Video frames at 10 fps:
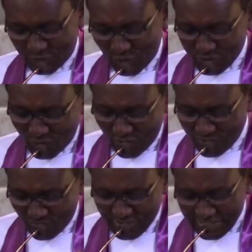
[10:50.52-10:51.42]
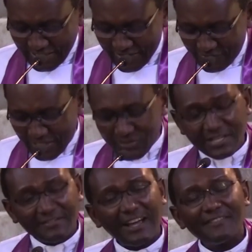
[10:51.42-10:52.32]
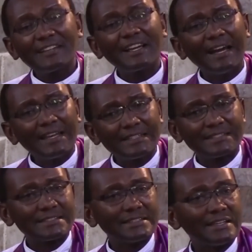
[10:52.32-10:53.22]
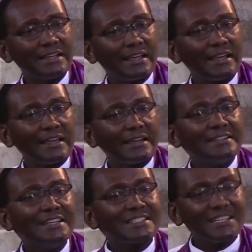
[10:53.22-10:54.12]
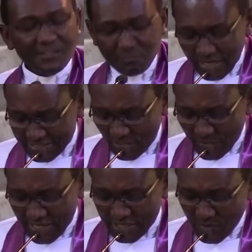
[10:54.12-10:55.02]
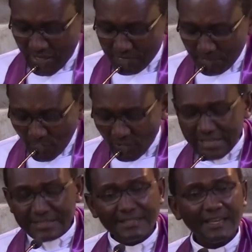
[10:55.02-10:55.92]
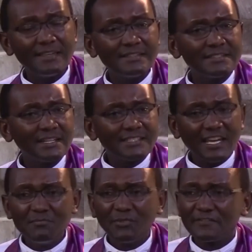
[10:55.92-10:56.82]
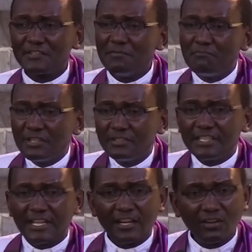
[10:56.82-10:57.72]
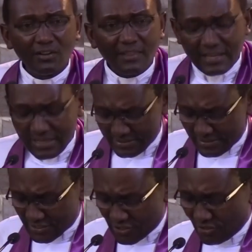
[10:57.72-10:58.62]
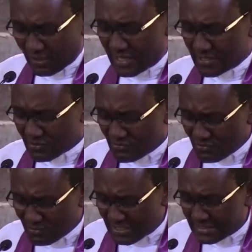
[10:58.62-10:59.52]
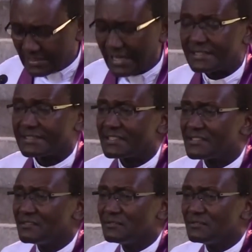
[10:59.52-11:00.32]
Don't go through this life without ever having had it. It doesn't matter whether your employer says in a time of team building and all that, that yoga is good, it relaxes